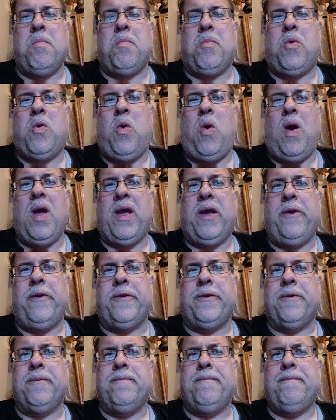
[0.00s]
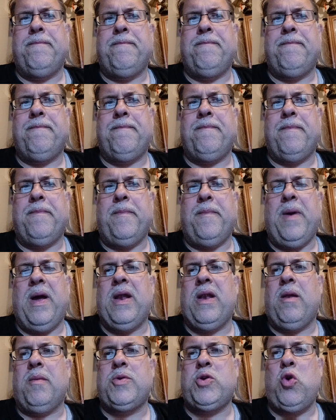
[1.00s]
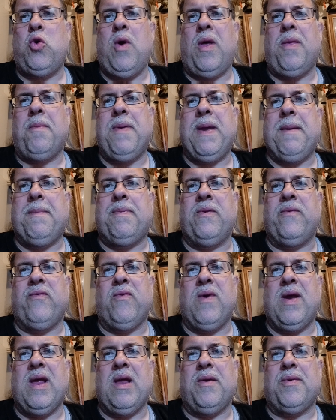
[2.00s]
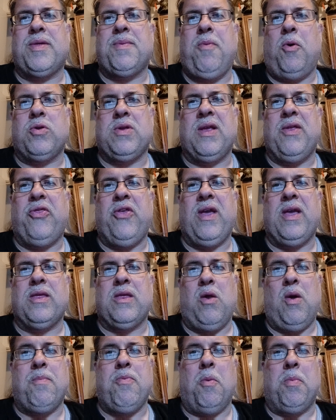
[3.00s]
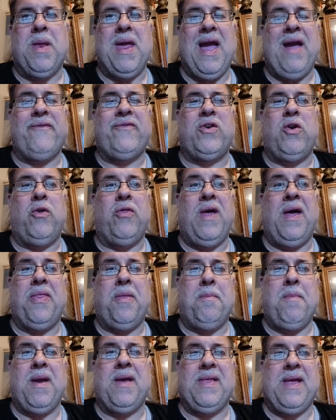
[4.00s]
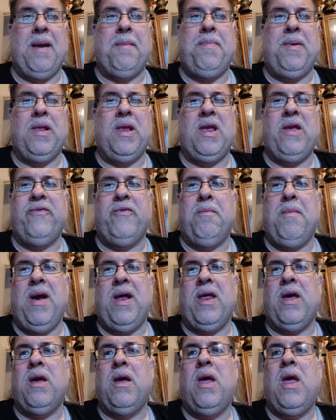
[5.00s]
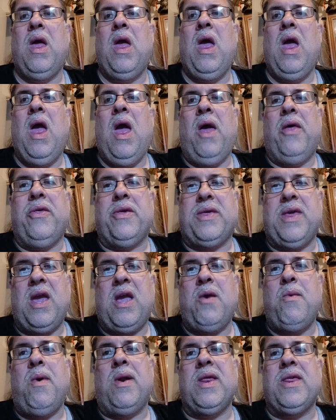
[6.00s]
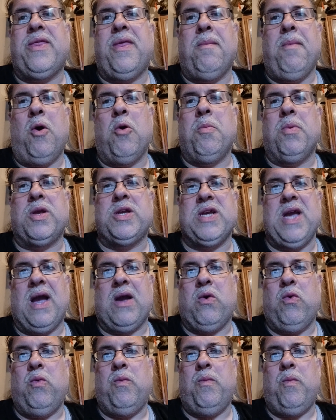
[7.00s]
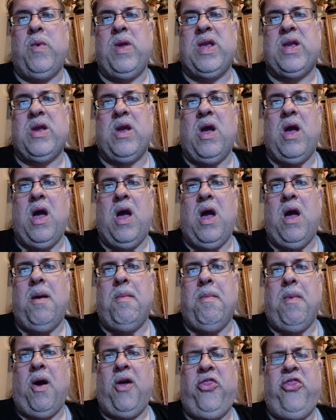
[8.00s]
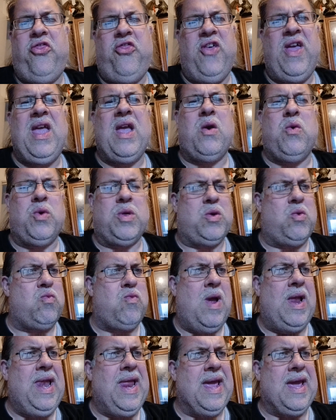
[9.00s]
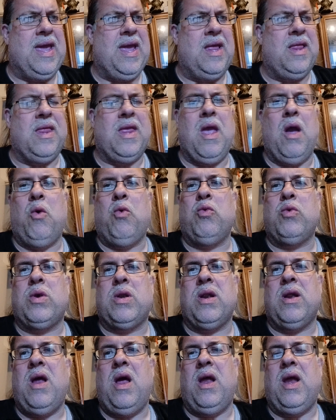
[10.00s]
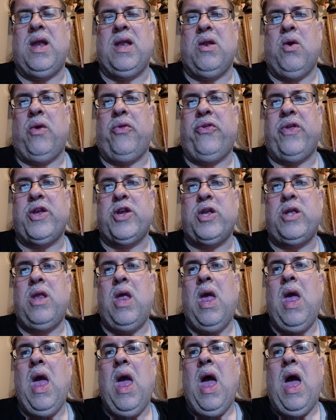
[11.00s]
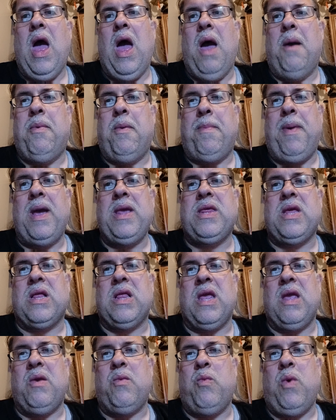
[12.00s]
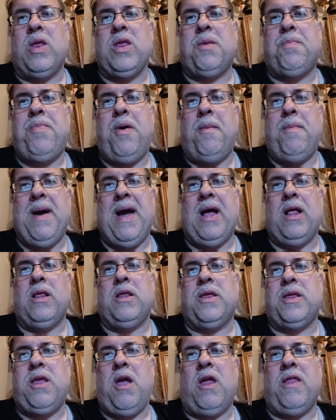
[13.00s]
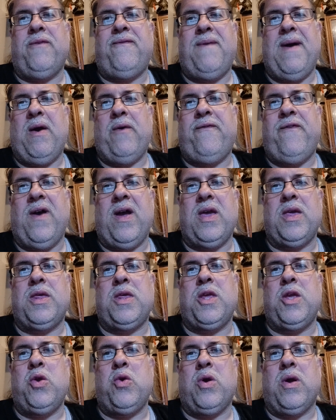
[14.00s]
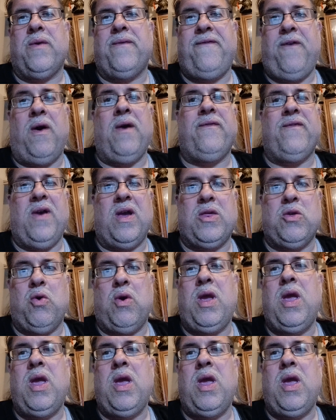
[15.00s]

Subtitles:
quite good. And I'm sure other people have spotted things that I probably haven't on that make that ability even better. The second one is the Moment Shackle, which I think was a relic in the old in 9th edition. But basically, once per battle, at the start of the battle phase, fight phase,